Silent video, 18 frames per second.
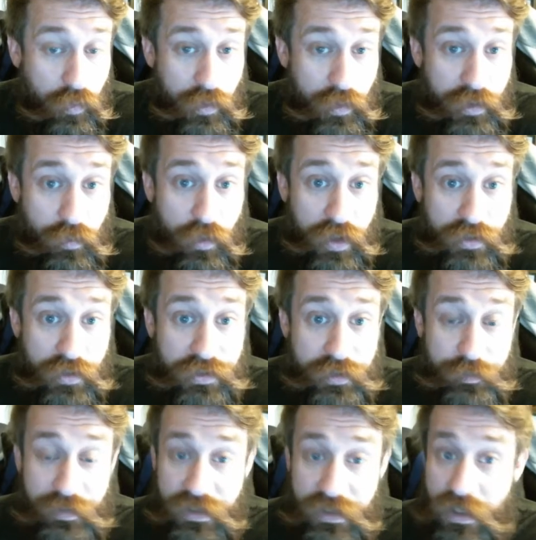We want
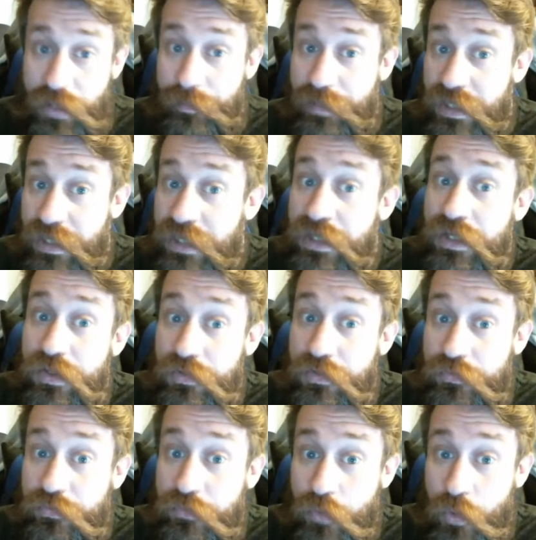them to come into the
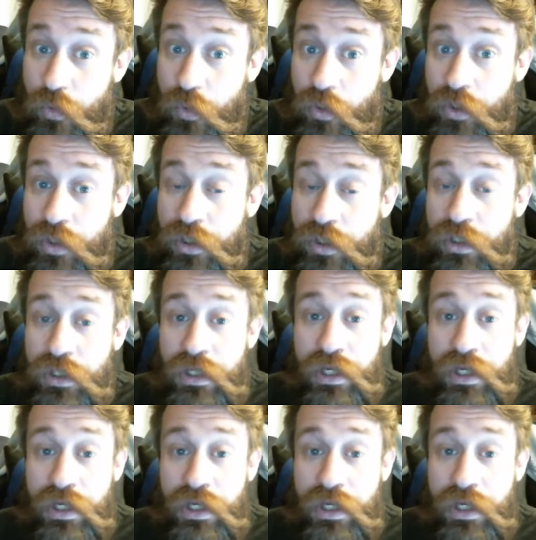store